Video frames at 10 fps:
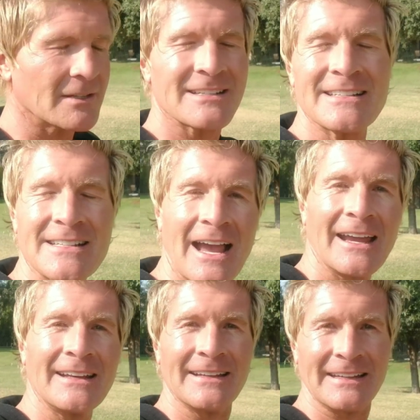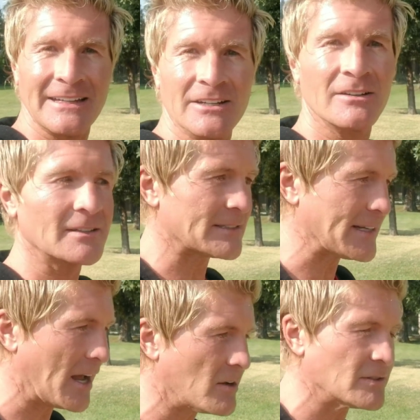sight, hear,
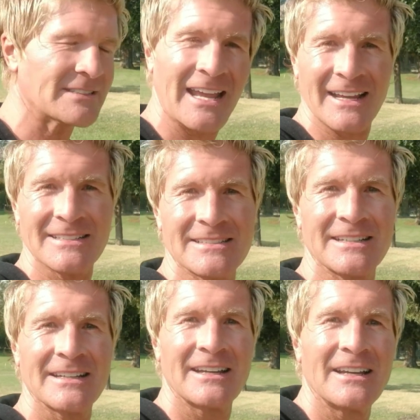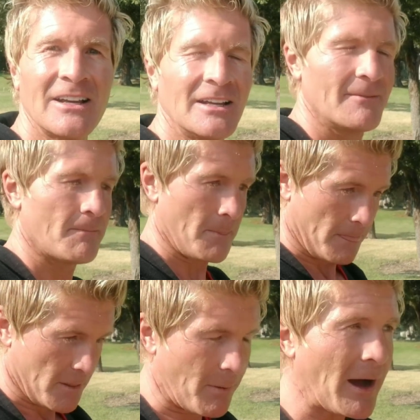sound, taste,
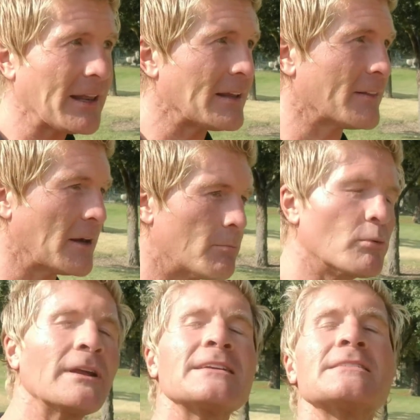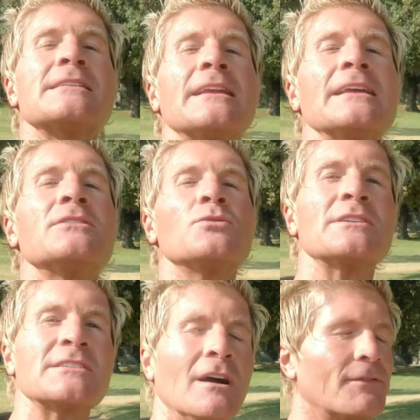the body then brings it into
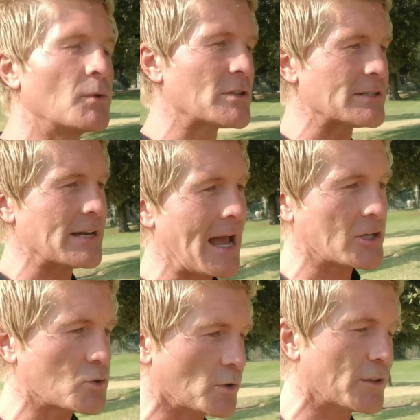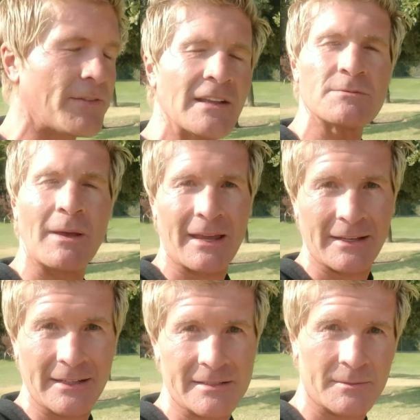itself through its natural defense
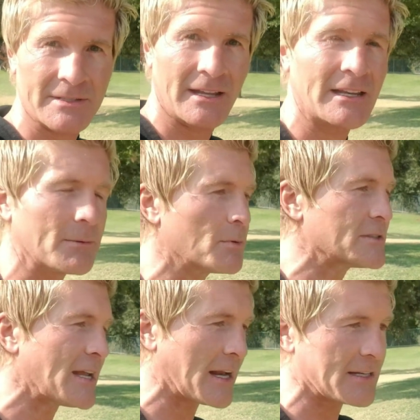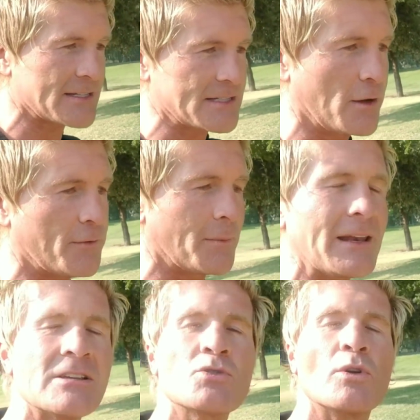mechanisms, and it can protect itself from
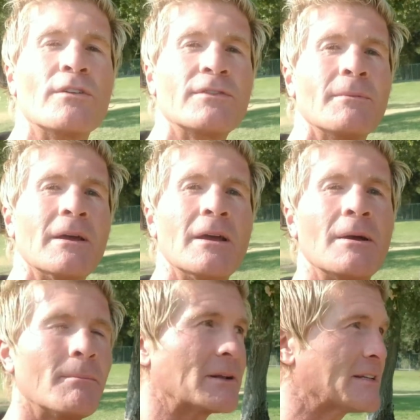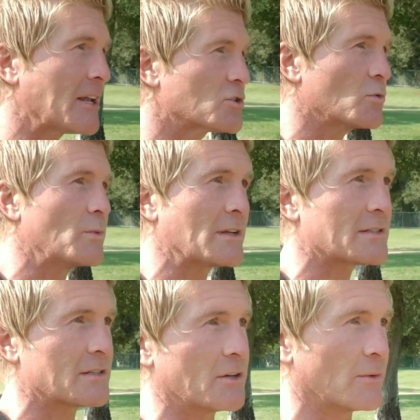any sort of potential
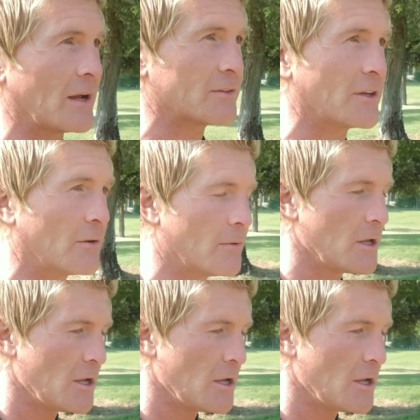risks that are out there.